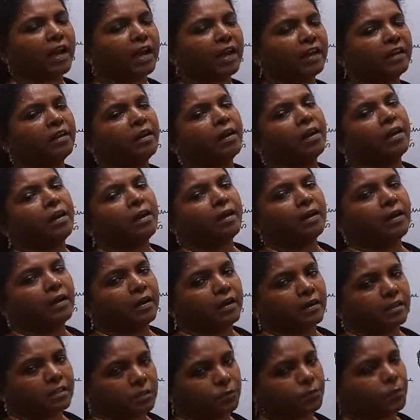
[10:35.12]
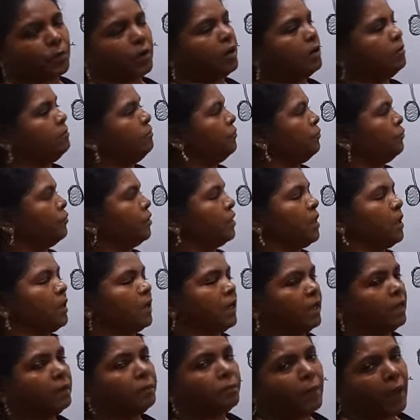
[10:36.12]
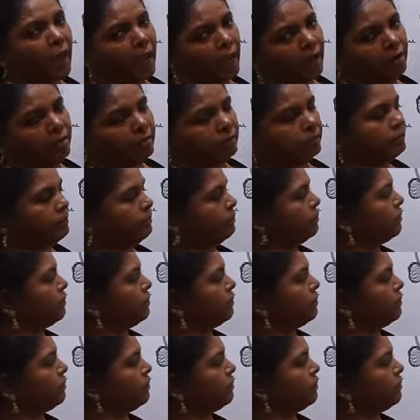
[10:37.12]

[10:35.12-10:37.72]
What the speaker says: and sperm for the in male.